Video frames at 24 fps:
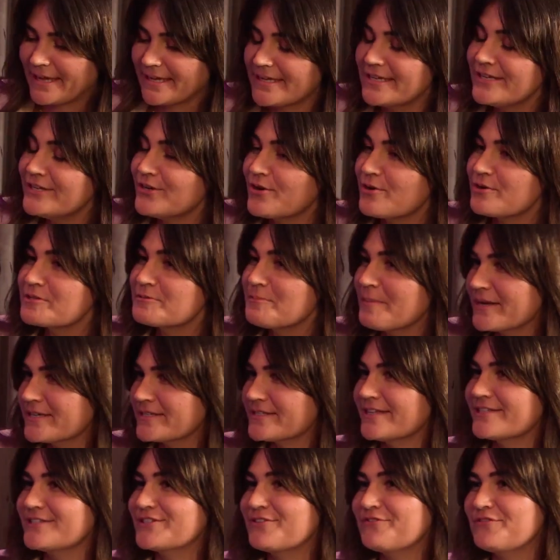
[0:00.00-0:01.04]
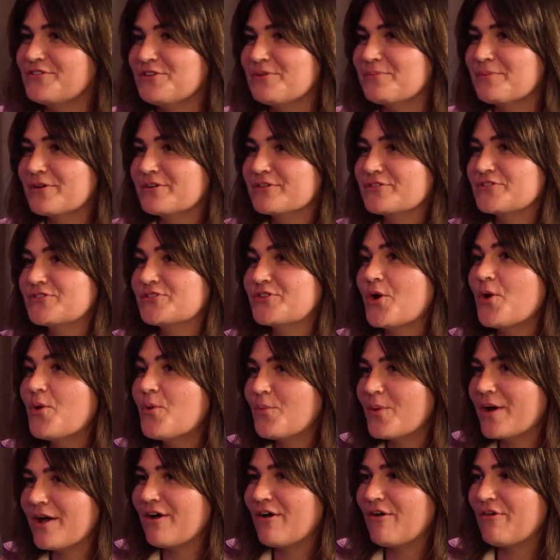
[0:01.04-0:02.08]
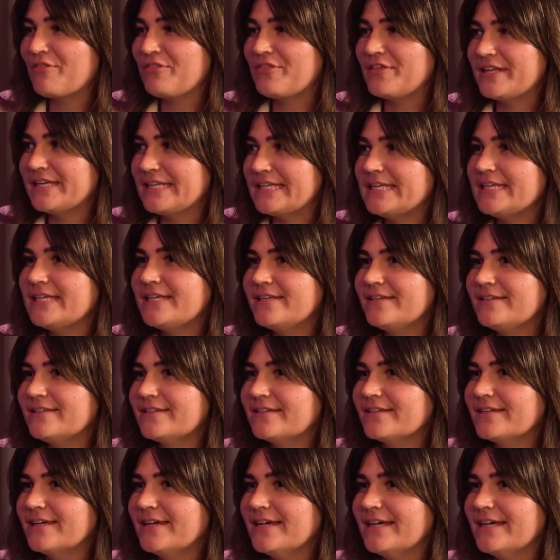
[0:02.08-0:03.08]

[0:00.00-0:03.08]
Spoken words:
He knows my sense of humor so well that he